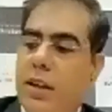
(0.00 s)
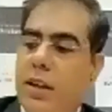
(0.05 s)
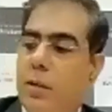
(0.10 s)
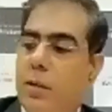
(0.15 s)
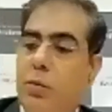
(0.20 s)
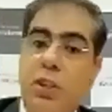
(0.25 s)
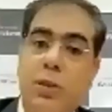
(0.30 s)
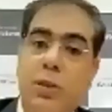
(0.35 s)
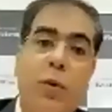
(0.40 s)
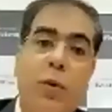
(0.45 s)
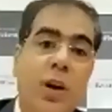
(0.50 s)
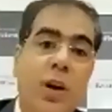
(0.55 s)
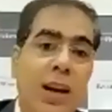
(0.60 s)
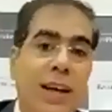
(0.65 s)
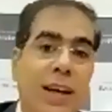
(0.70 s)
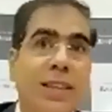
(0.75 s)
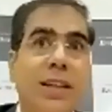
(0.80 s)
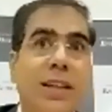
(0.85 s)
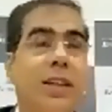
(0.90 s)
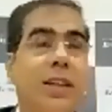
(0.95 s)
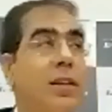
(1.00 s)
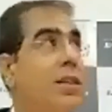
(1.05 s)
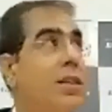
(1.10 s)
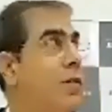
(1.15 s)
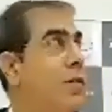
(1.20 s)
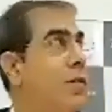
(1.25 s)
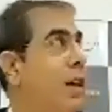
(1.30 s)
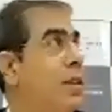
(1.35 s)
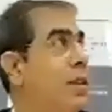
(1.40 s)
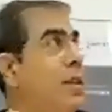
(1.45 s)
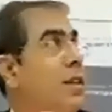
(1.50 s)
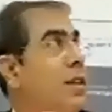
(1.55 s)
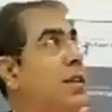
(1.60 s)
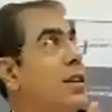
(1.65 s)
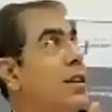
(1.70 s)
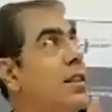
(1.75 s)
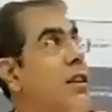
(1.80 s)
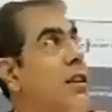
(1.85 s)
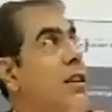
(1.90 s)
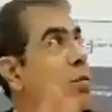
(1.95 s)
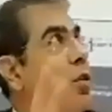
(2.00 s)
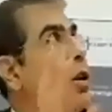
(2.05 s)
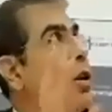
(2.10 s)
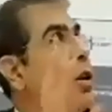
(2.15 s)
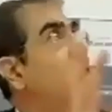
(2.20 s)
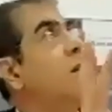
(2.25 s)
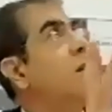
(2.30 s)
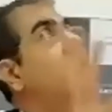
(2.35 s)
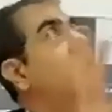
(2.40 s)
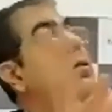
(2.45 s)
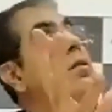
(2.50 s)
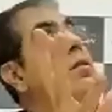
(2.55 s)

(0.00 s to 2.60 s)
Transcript: they put spotlights, and at 5:36 in the morning,